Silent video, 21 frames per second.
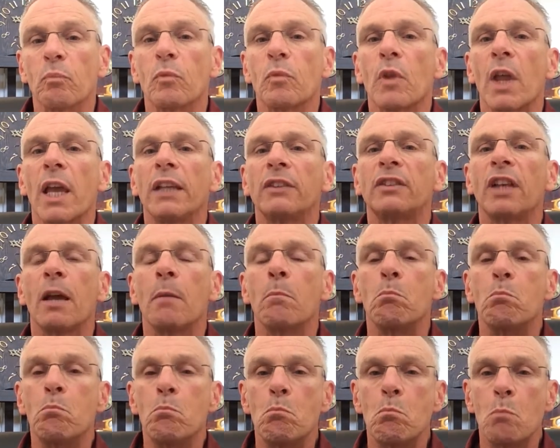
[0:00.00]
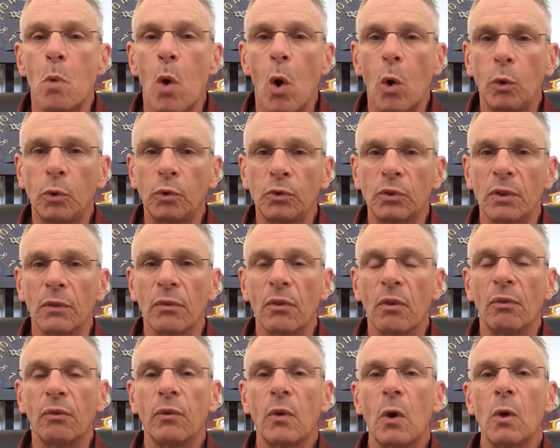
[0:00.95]
they say most of the
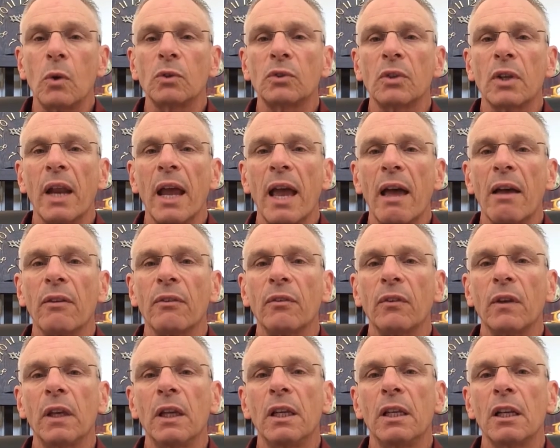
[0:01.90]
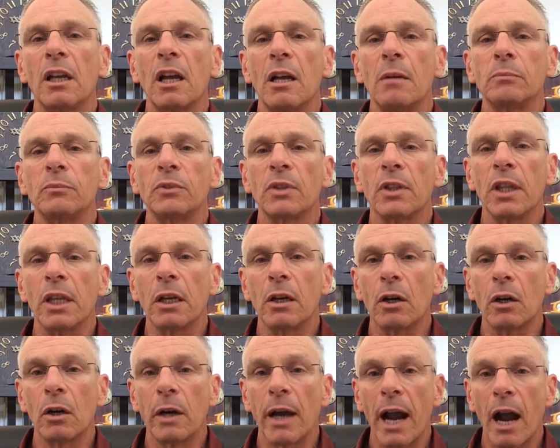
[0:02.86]
folks that have incomes that
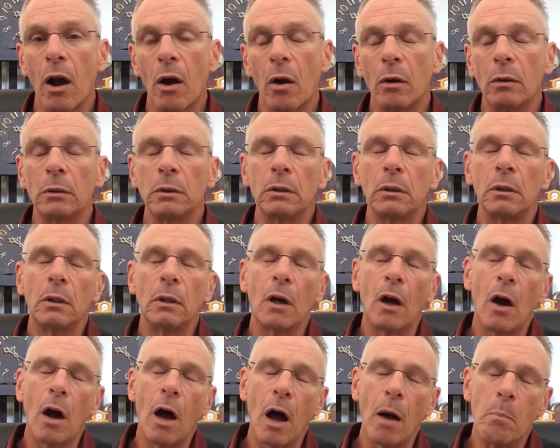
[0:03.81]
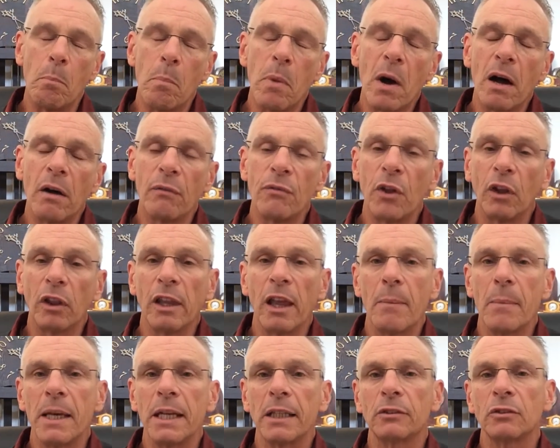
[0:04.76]
are now above the
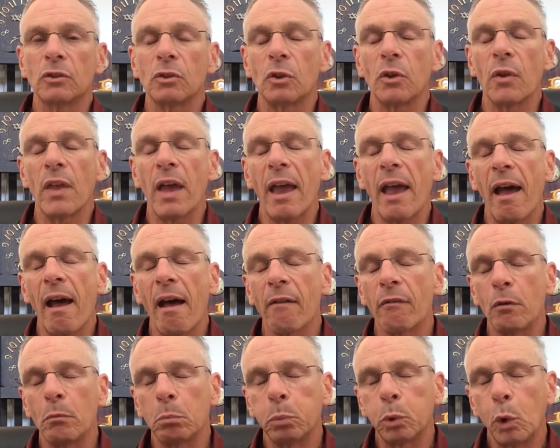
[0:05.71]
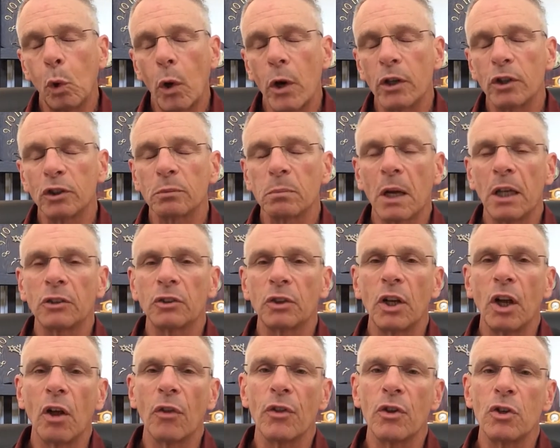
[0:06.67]
limits, or they have employer-sponsored
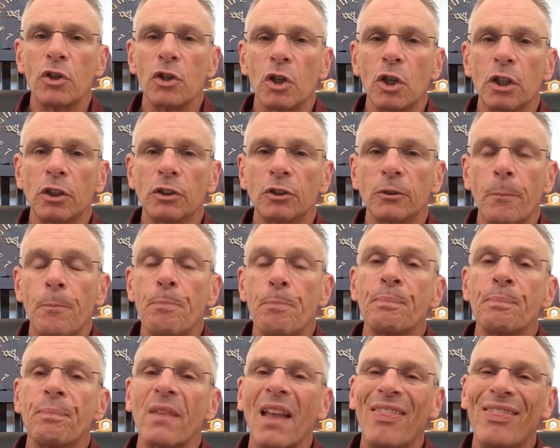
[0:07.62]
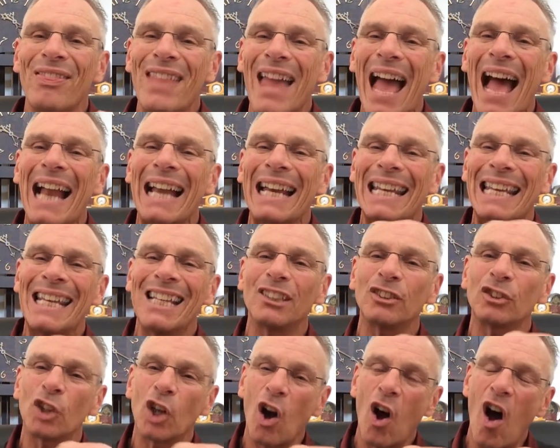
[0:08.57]
health insurance, that
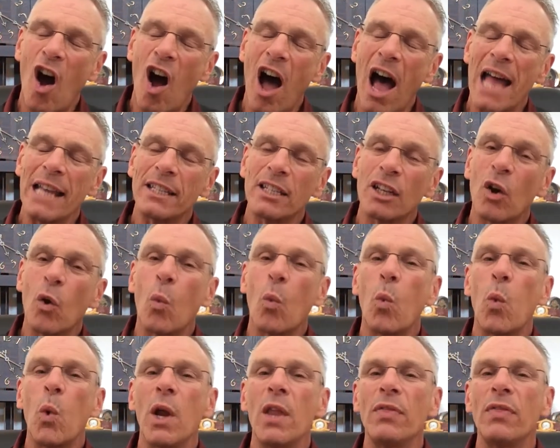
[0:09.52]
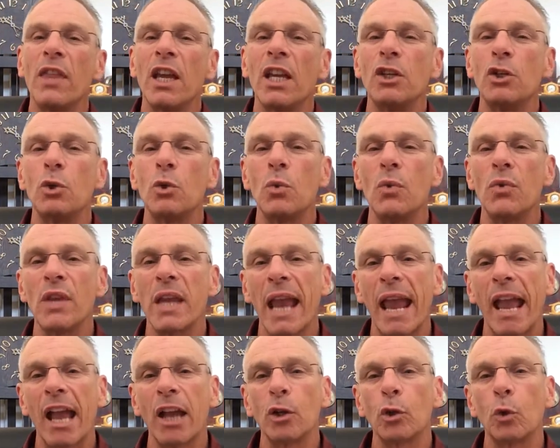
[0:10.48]
gets caught when they do the
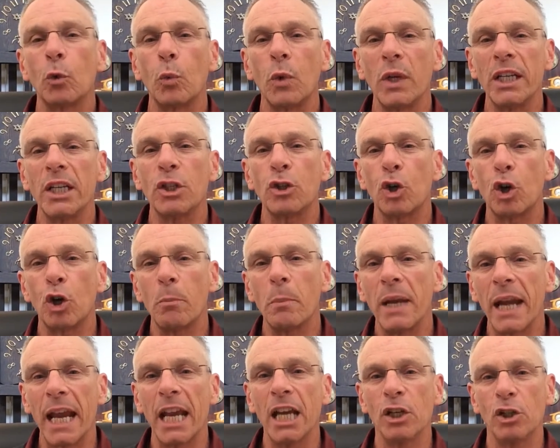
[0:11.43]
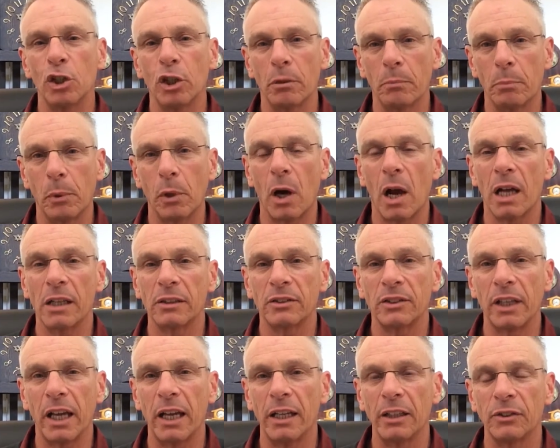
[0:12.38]
annual redetermination
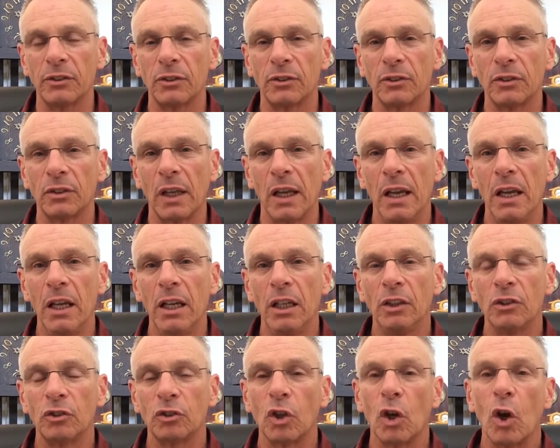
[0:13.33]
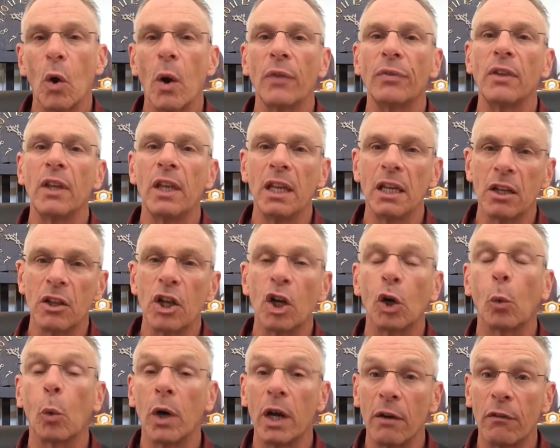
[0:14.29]
process. So at the end of the year,
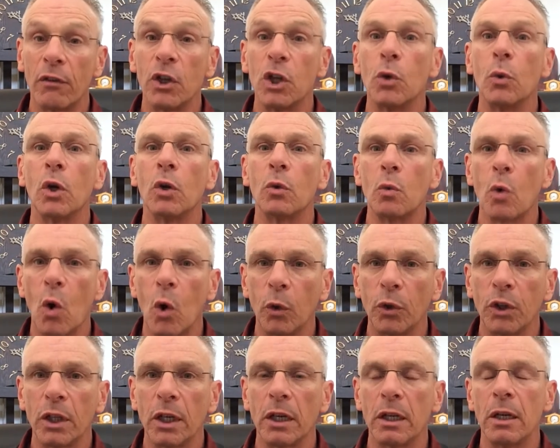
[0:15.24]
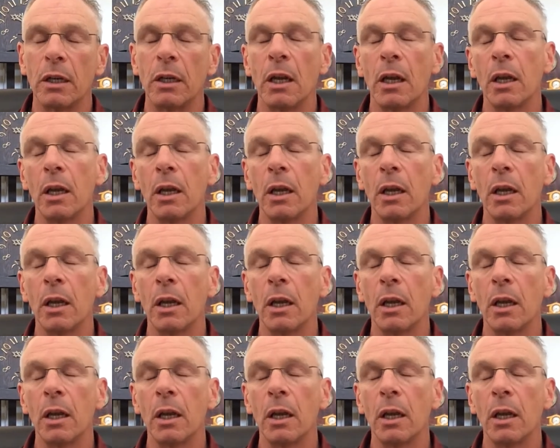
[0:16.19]
whenever you enrolled in